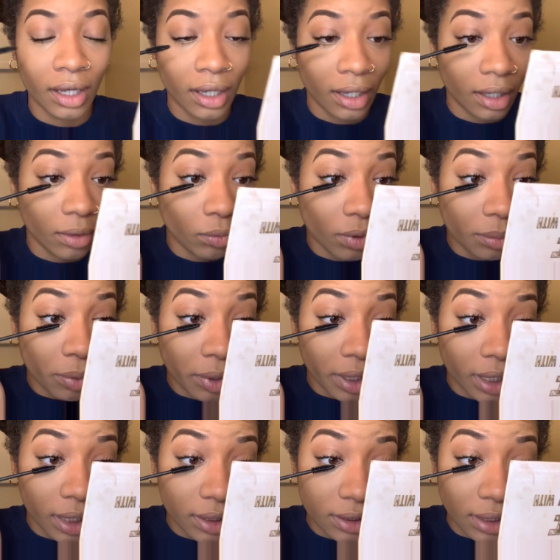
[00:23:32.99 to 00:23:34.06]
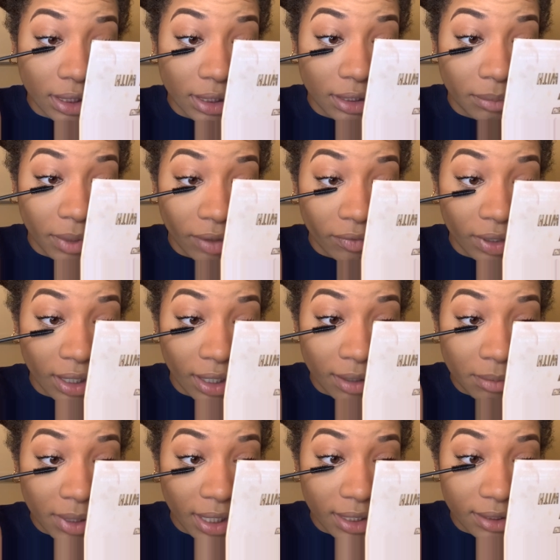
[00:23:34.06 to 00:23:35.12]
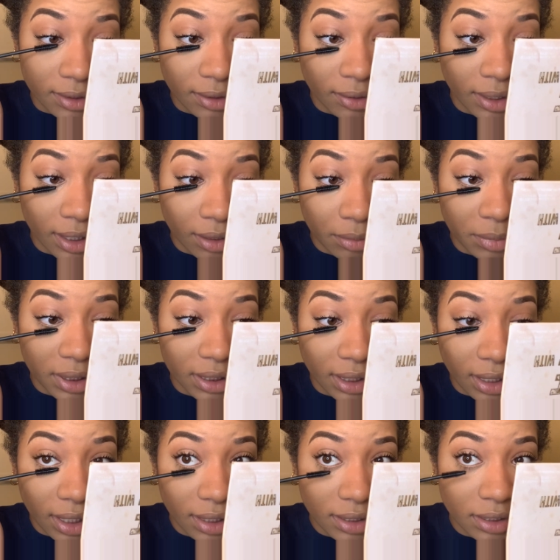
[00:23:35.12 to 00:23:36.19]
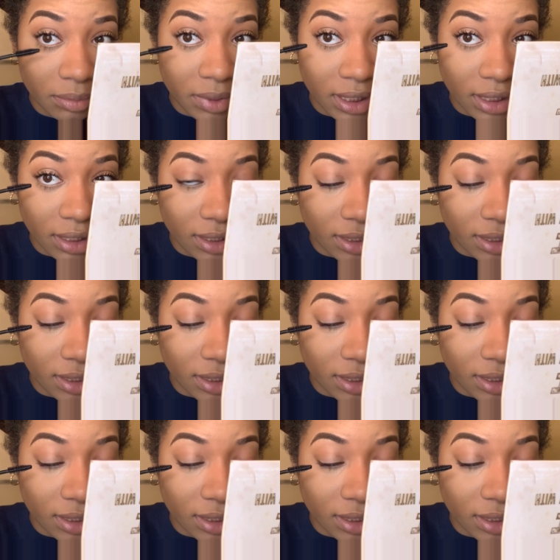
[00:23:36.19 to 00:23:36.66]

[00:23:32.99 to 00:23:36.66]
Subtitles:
At one point, I used to eat them every day, but I had to slow down because I can't just be eating